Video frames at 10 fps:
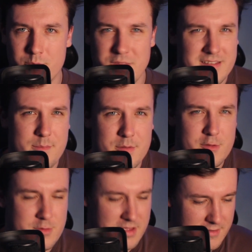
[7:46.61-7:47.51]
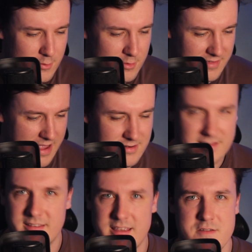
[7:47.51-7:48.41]
This episode is your
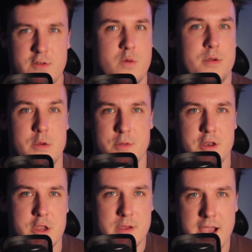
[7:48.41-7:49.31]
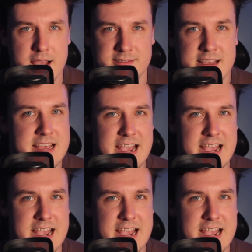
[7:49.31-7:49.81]
standard series opener with a new cast.